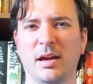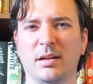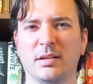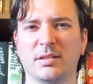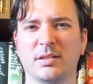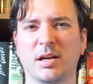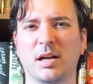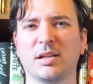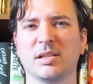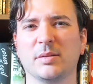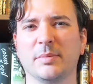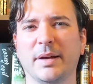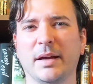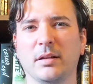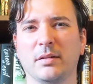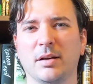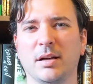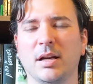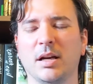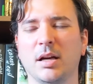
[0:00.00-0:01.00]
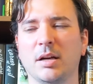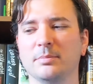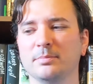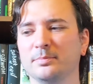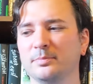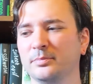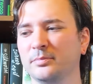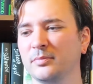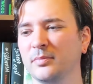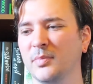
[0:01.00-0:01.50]
talks about
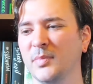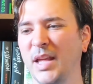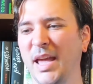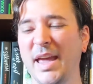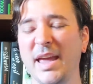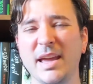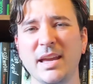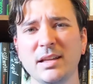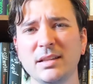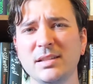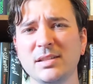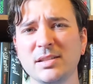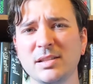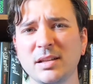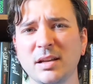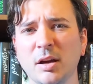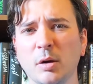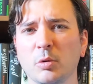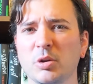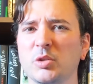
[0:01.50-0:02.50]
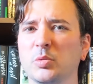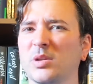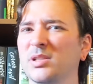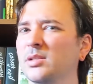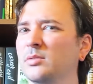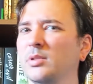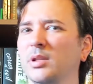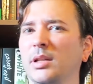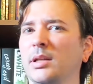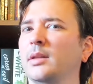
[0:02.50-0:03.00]
AIDS, which
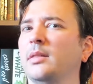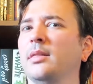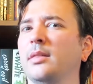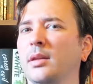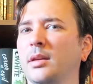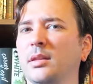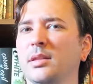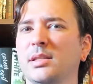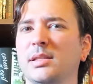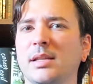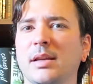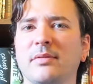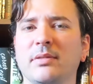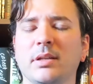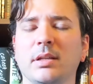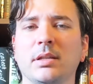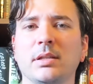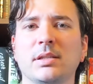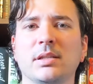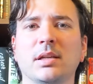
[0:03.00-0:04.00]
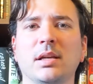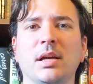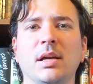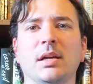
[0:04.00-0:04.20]
wasn't really a thing in the 70s.